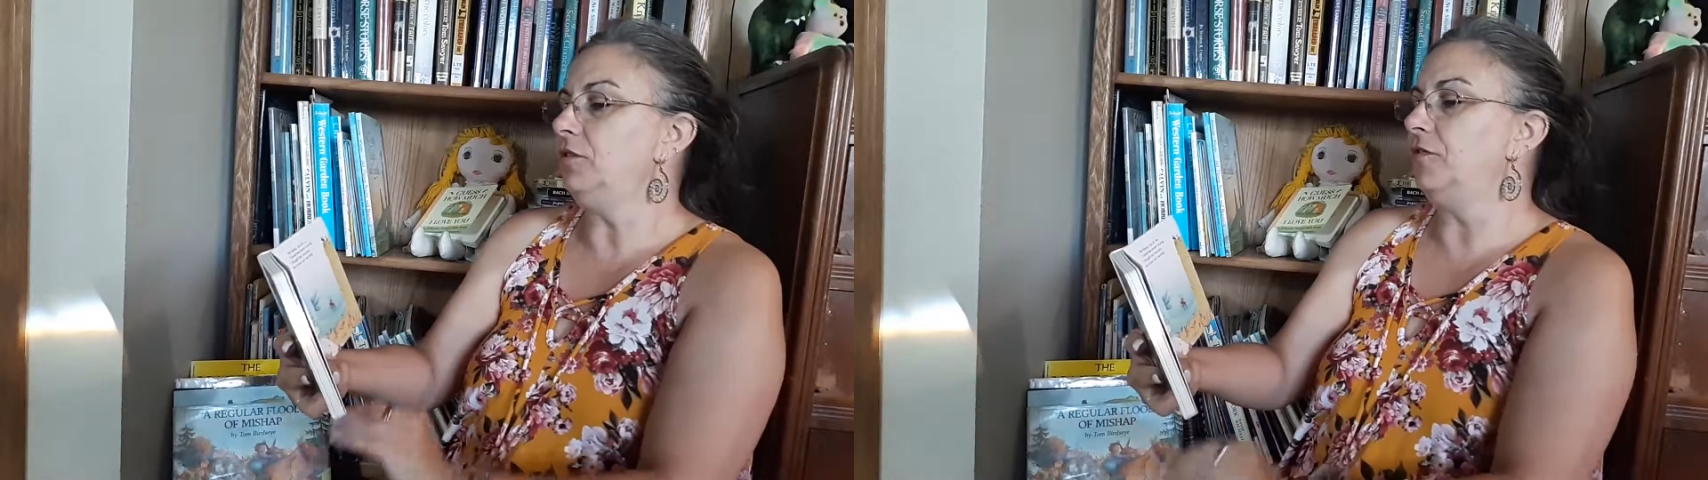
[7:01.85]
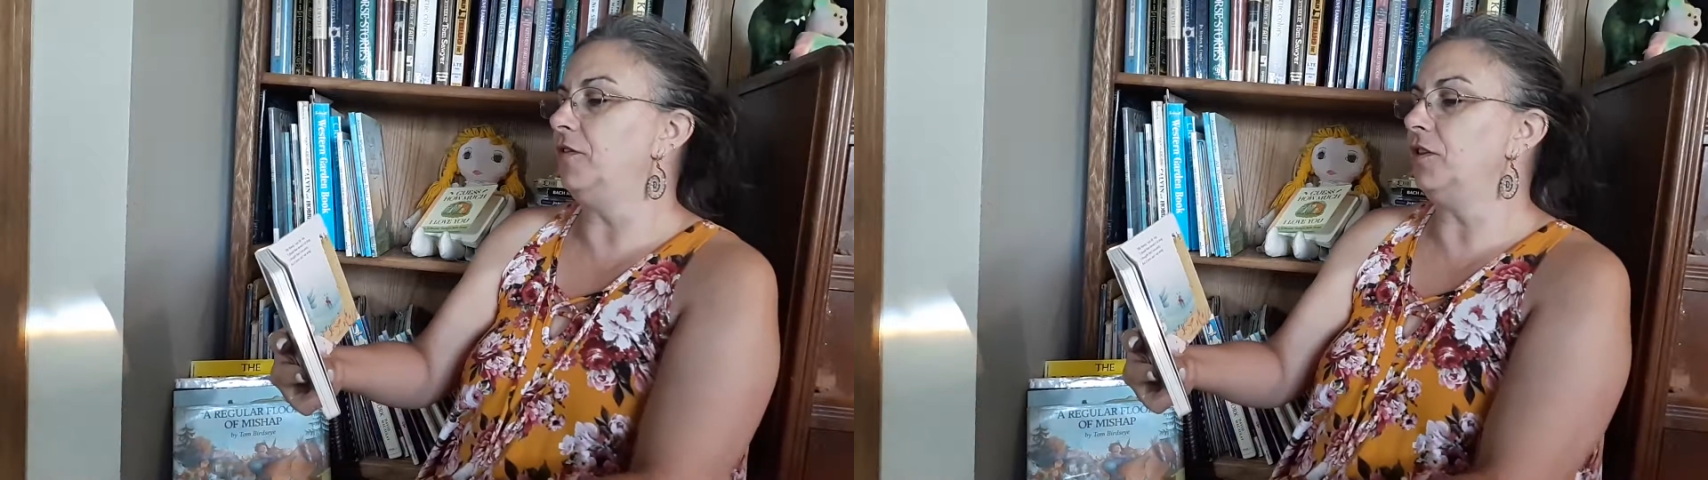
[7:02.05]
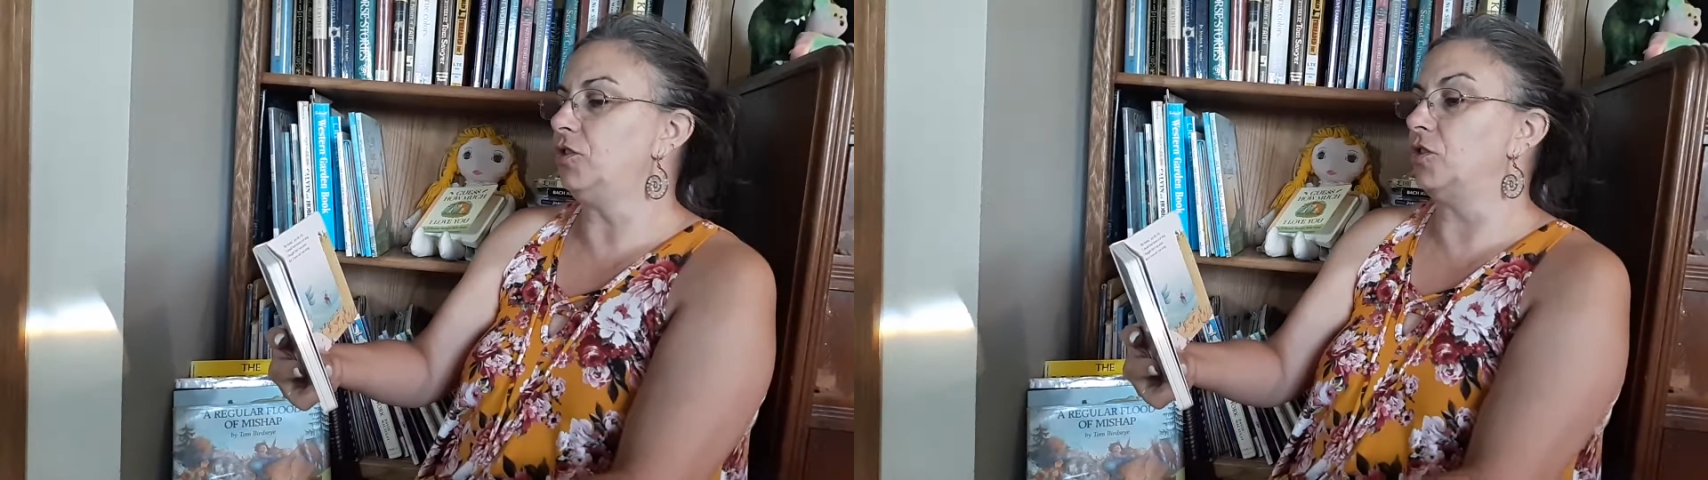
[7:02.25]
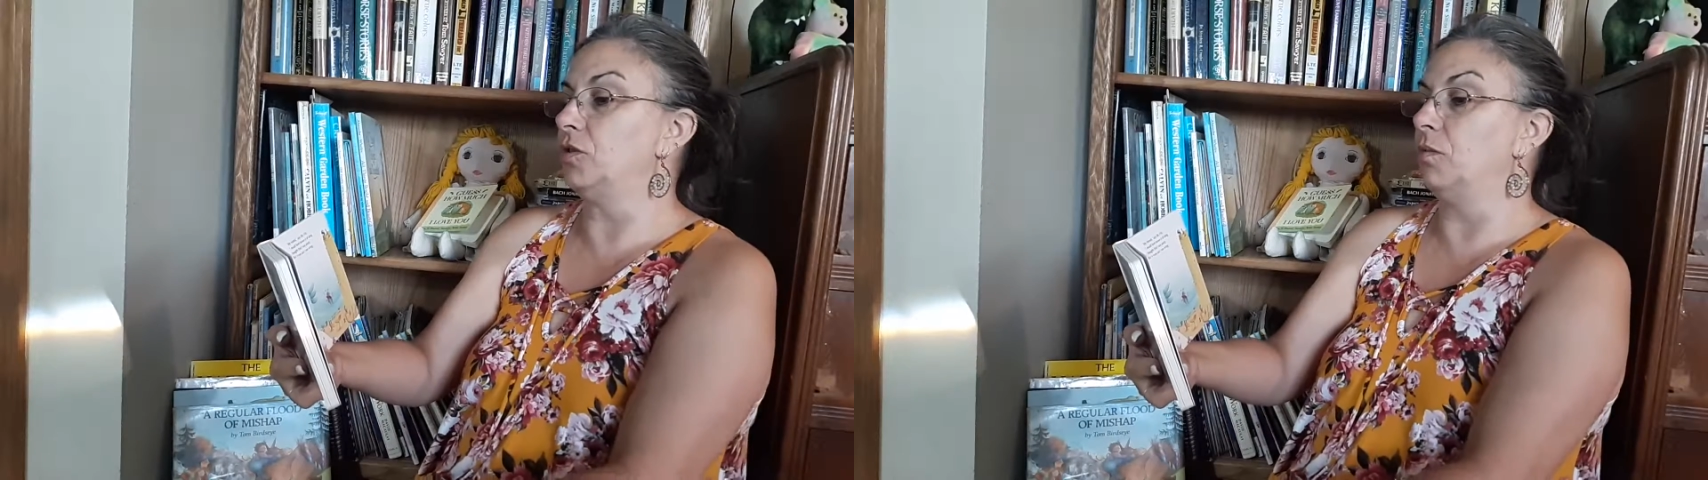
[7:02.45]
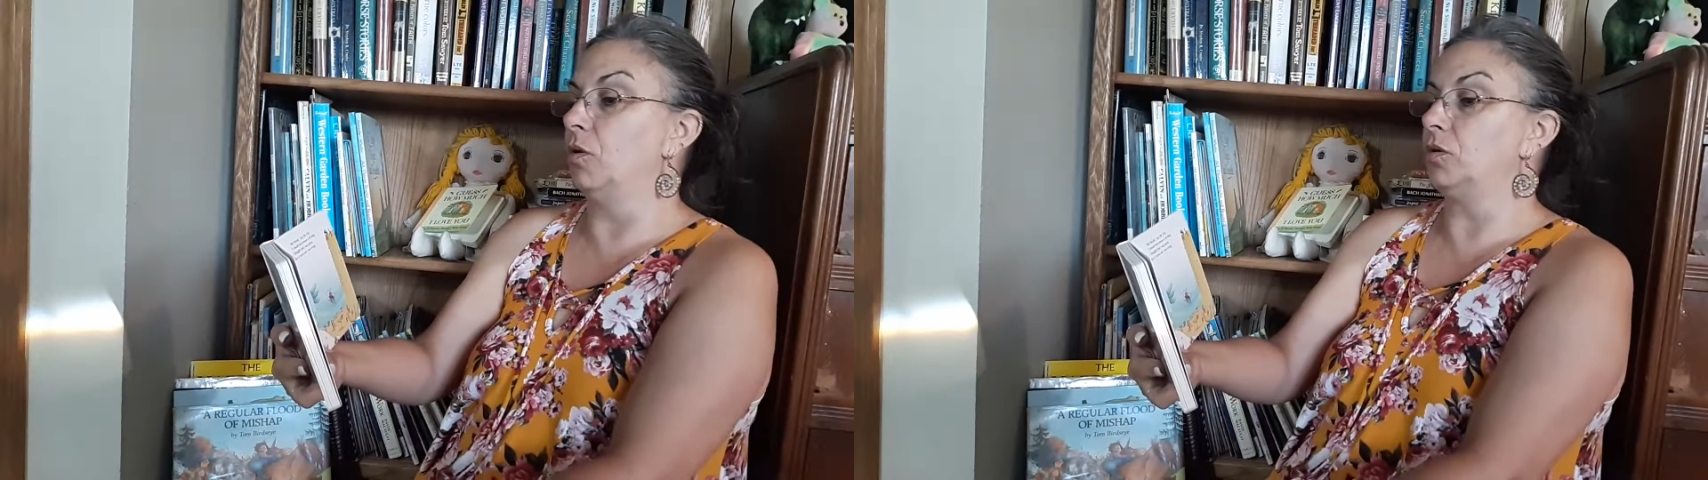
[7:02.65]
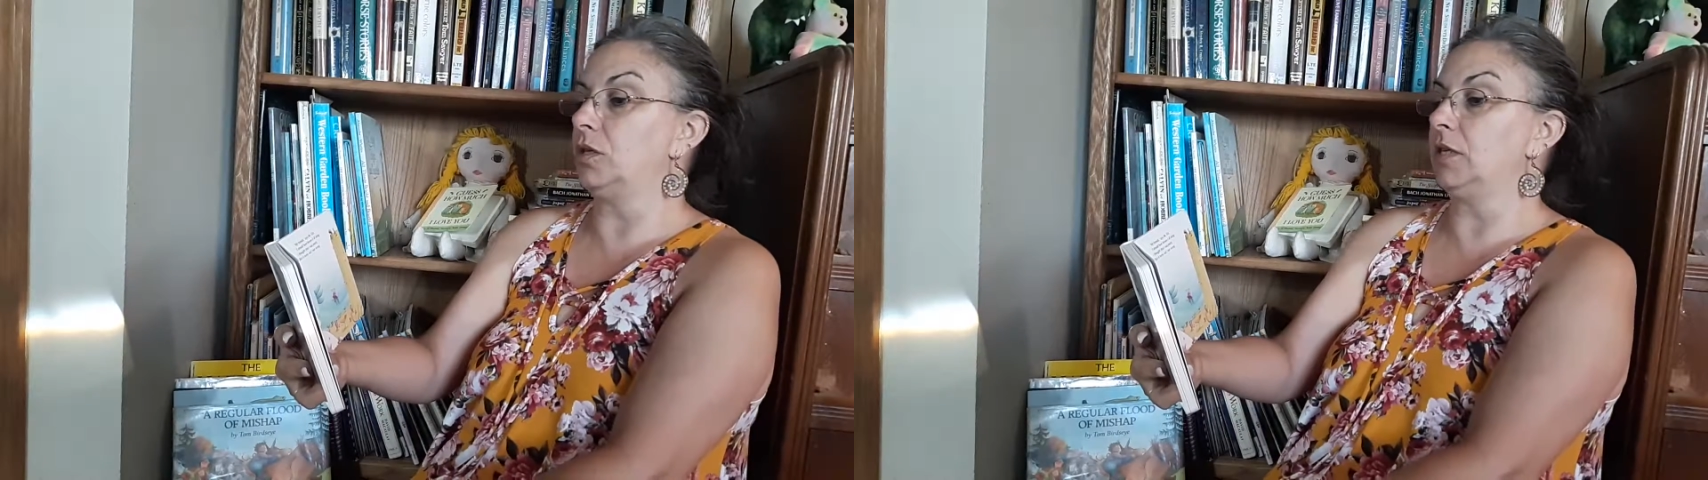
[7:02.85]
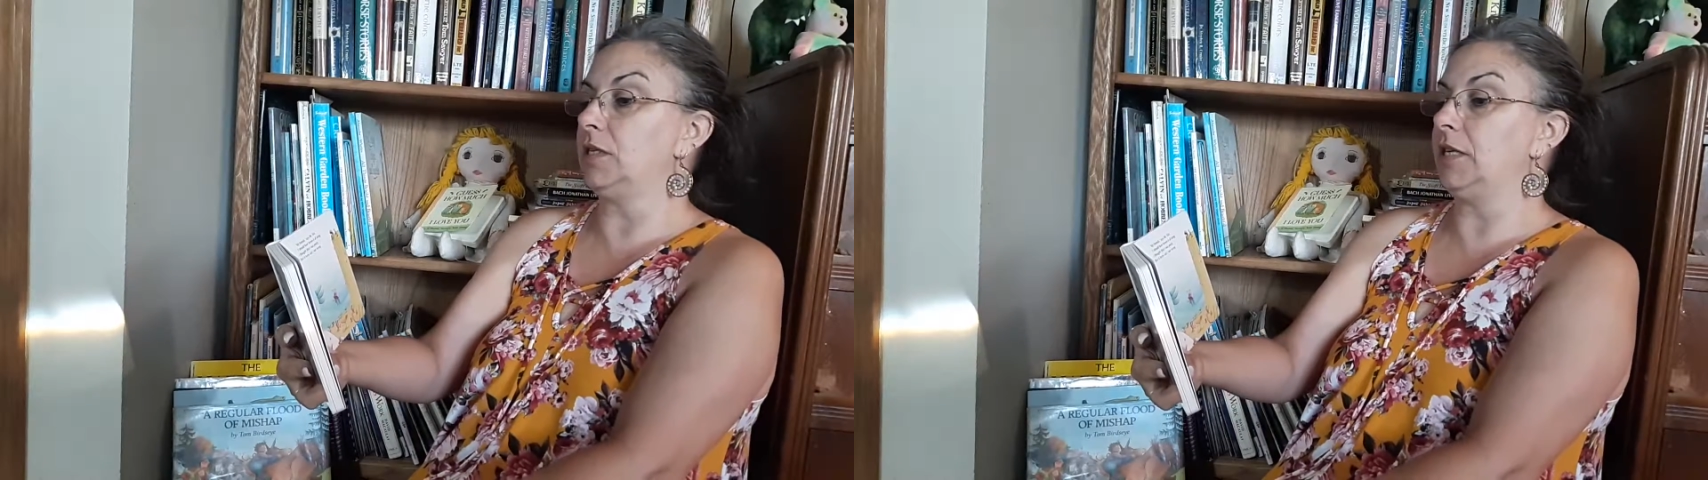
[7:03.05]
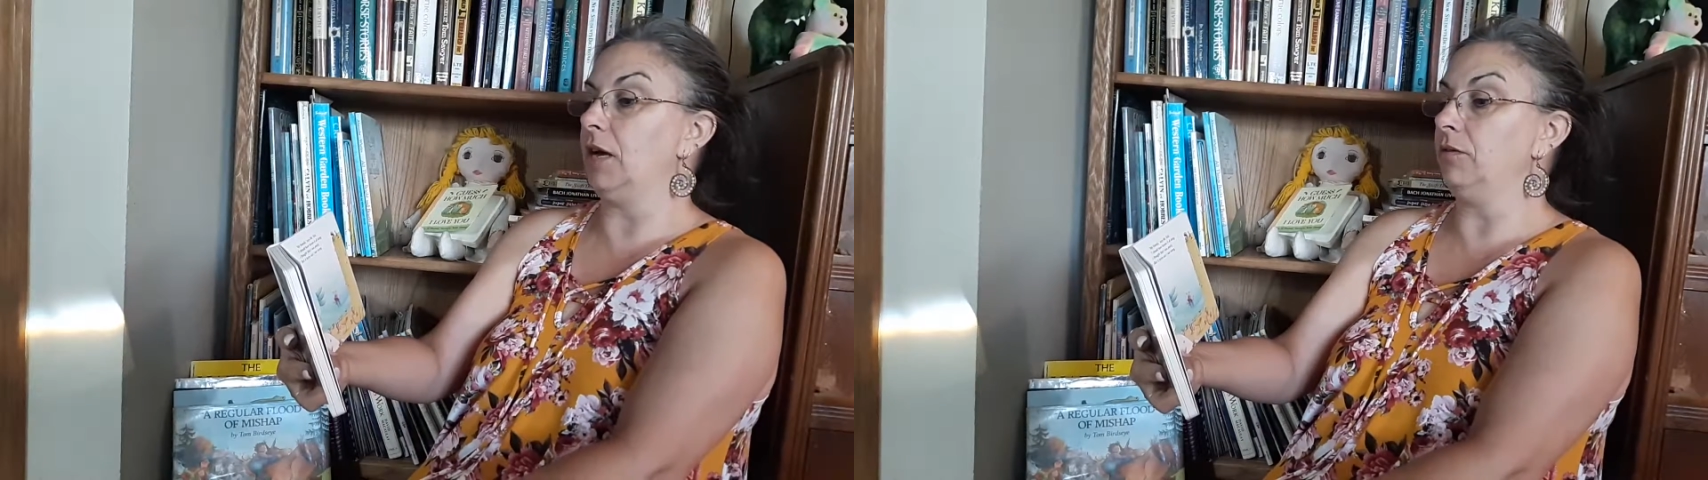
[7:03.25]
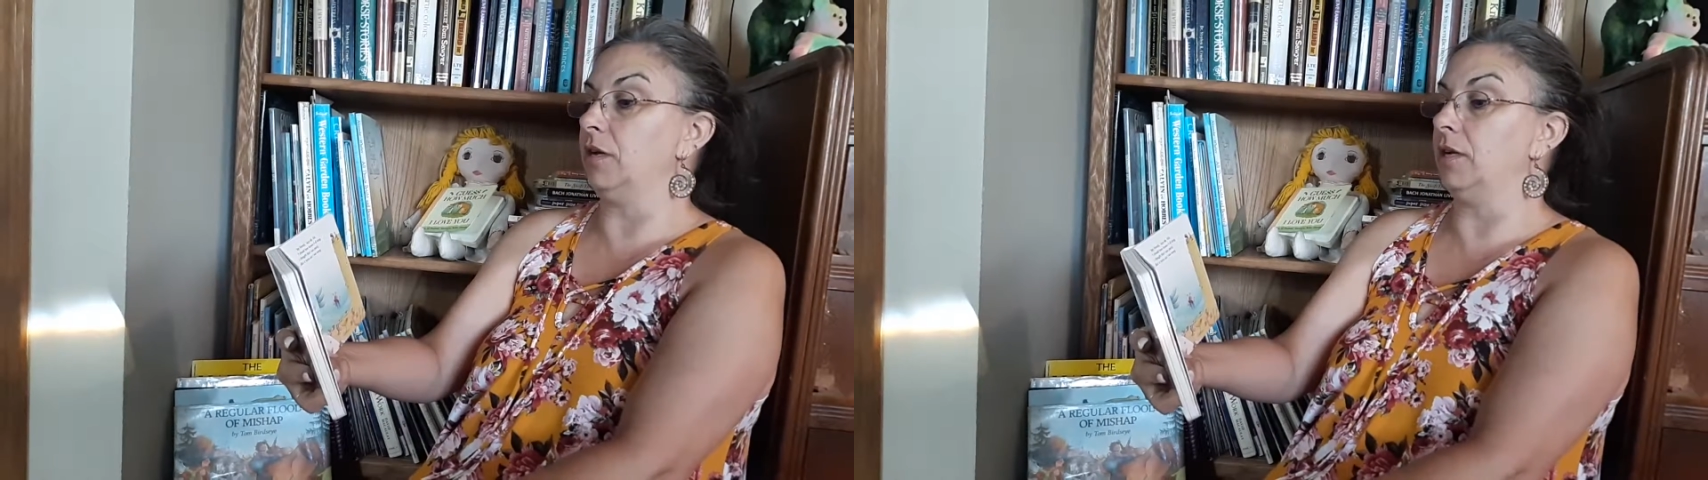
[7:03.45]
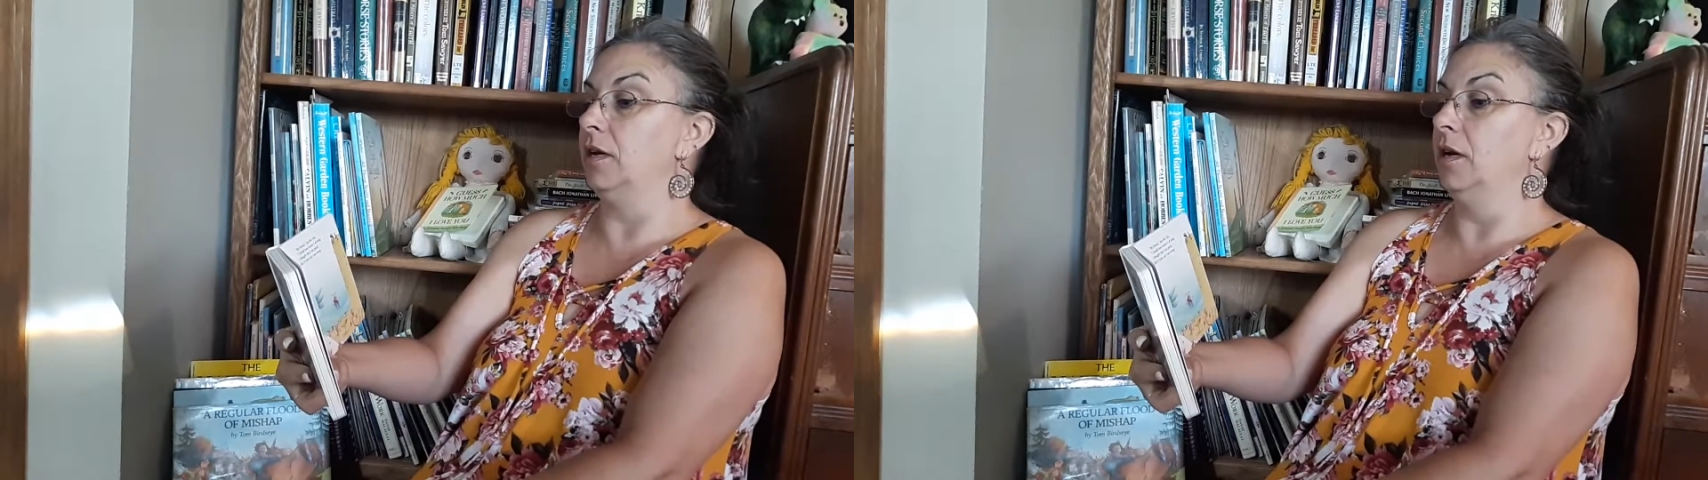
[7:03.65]
Fish is most
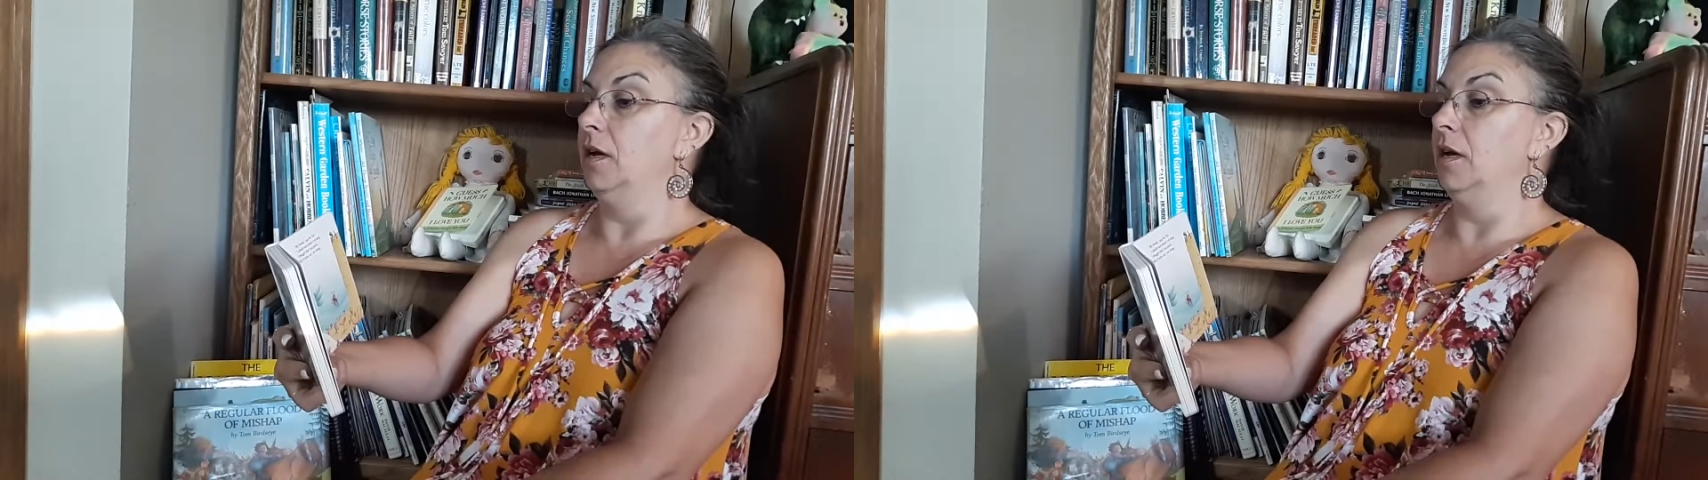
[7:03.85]
astounded.